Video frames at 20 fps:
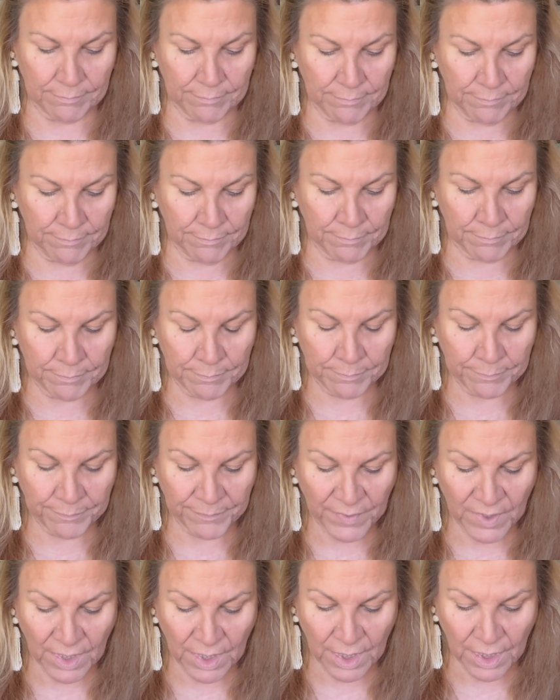I'm
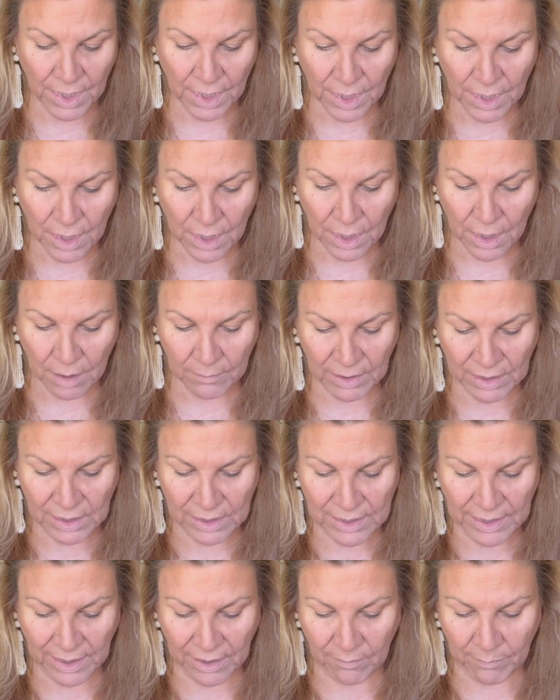gonna
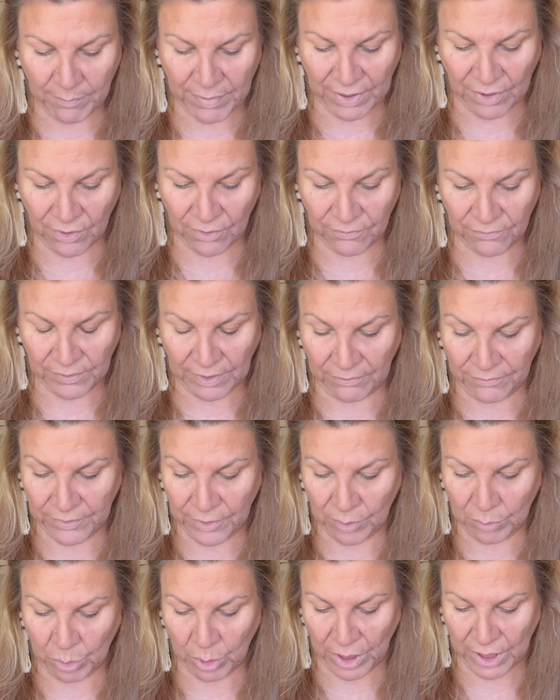take a bigger,
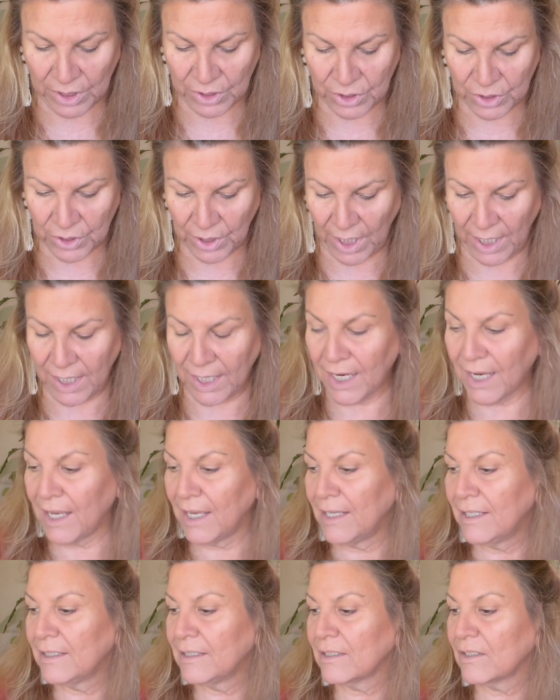fluffier brush
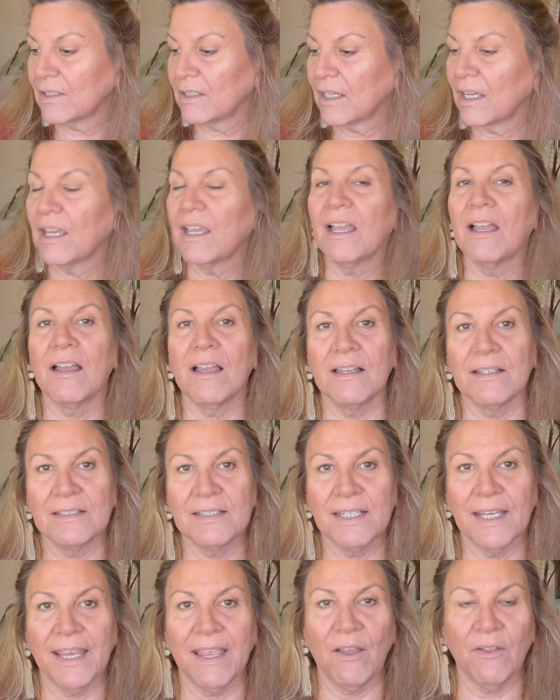and
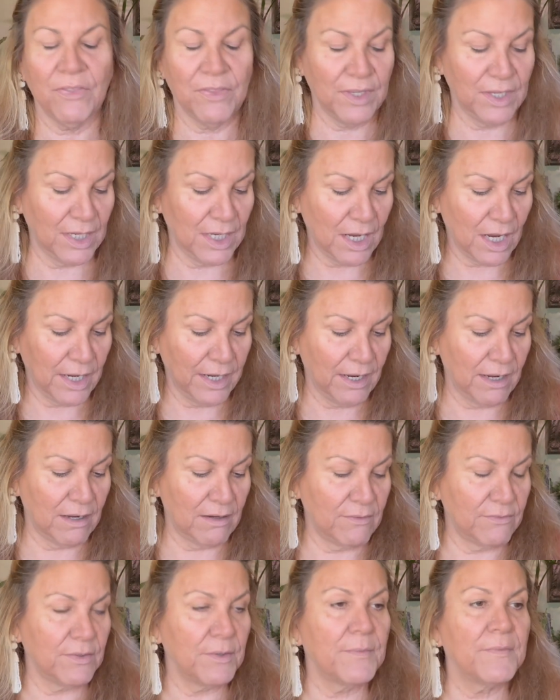take out I
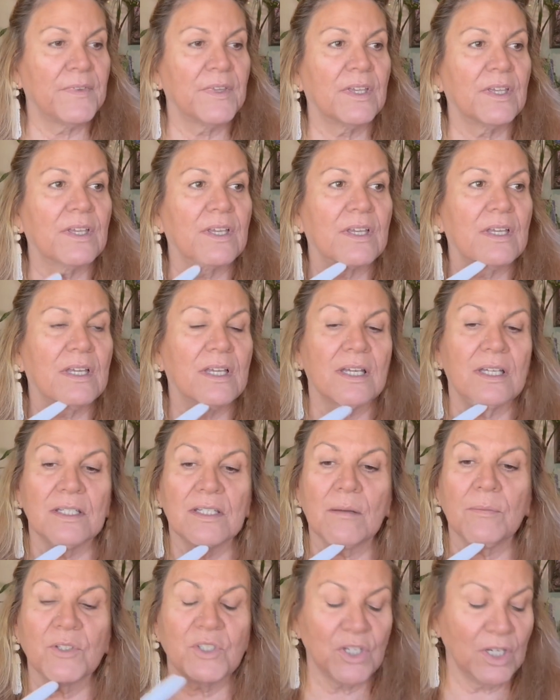have a
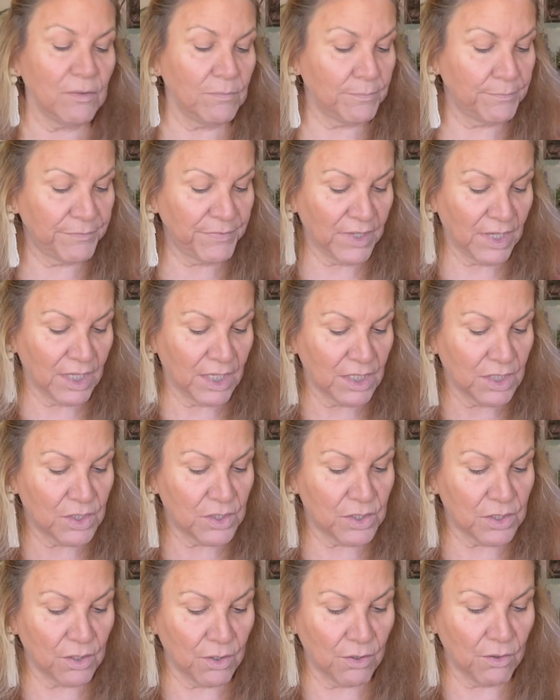double chin.
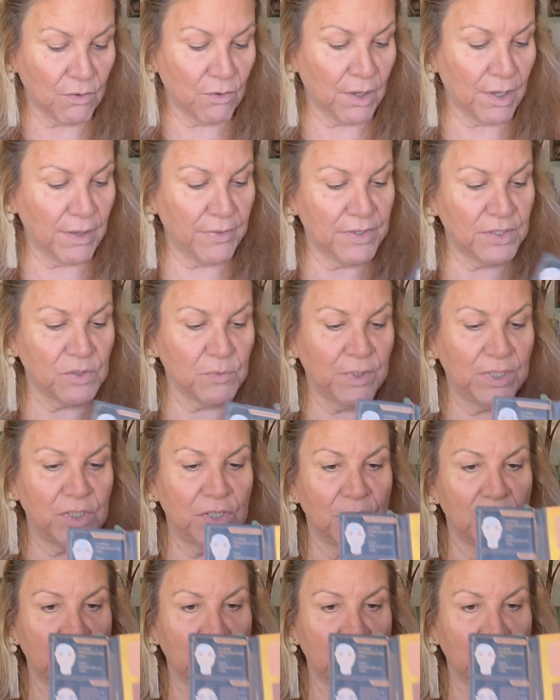So this one just